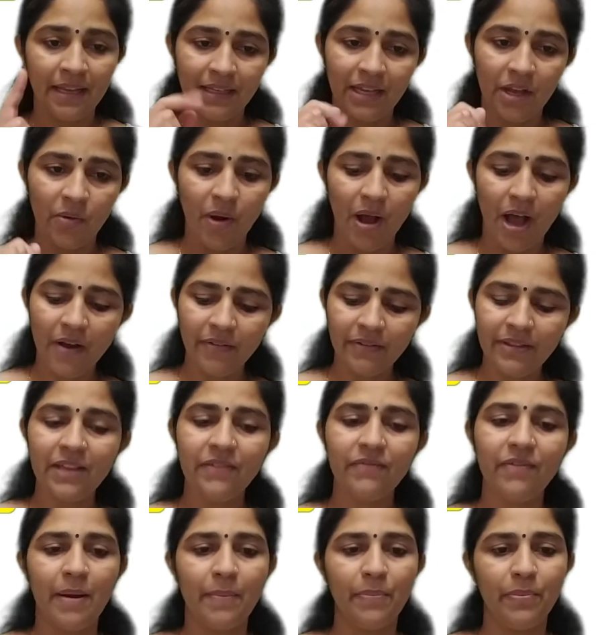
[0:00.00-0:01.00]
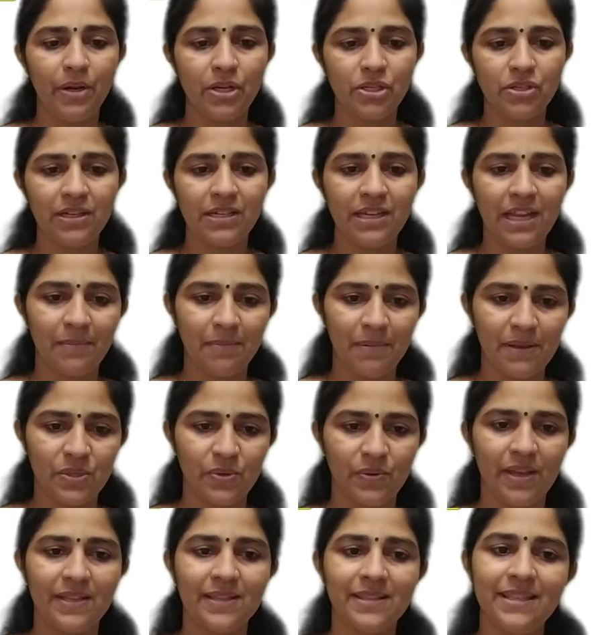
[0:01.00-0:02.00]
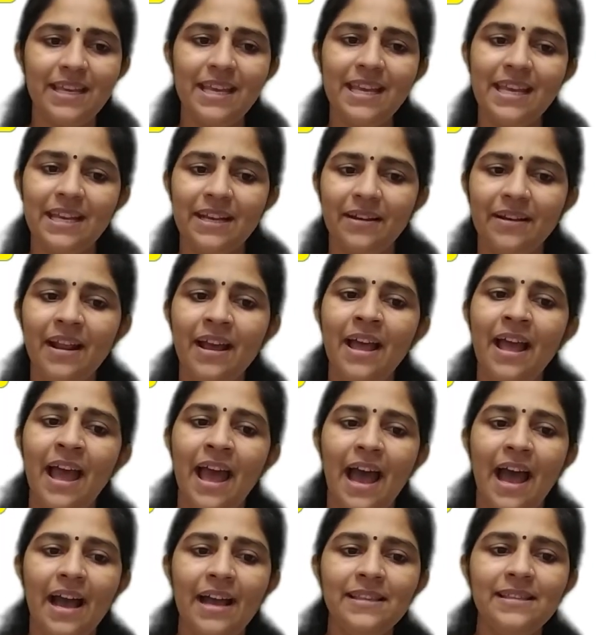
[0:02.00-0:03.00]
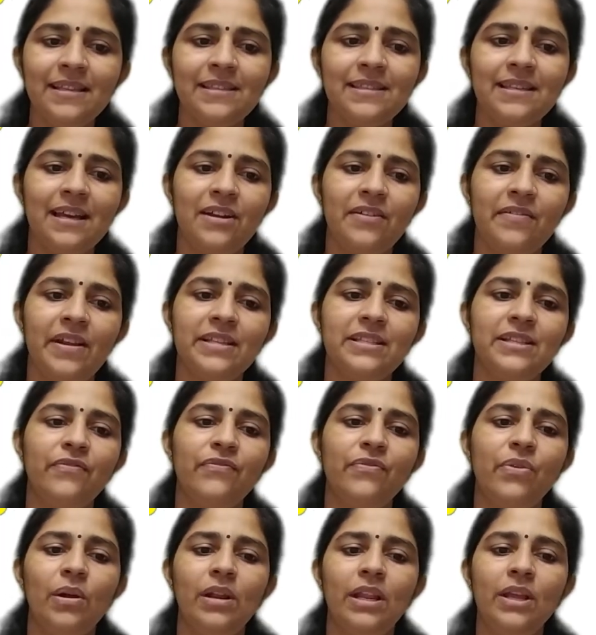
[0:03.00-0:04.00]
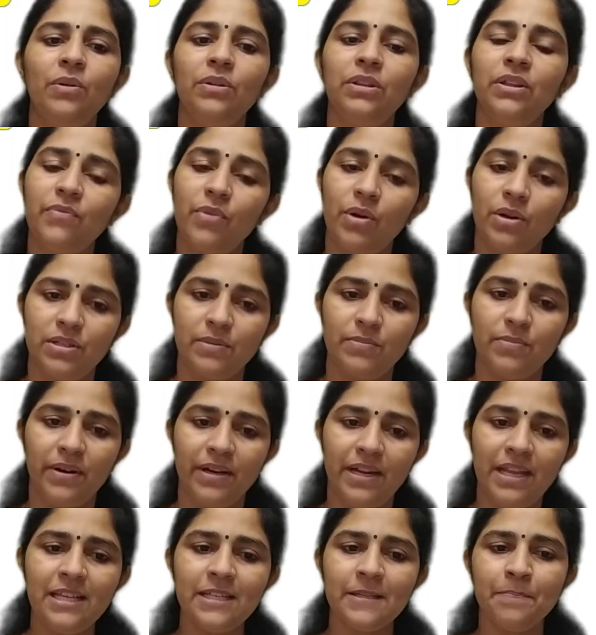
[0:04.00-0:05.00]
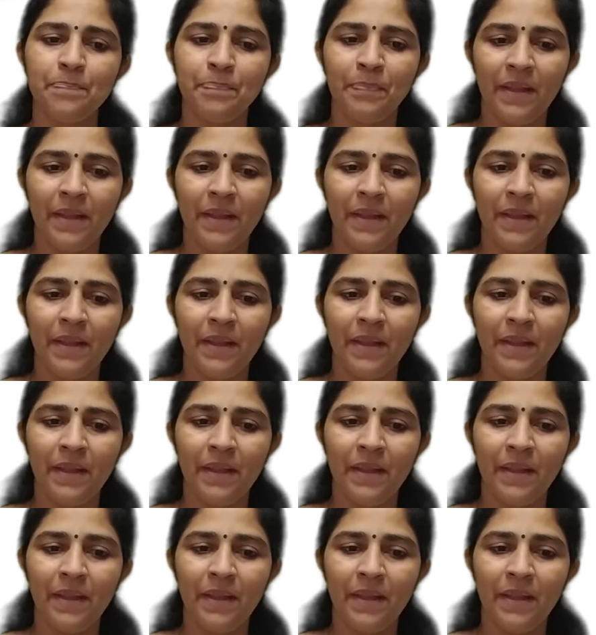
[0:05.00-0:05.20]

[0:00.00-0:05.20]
Now, how the evaporation takes place? You can see here, as the sun rays are falling on the water bodies,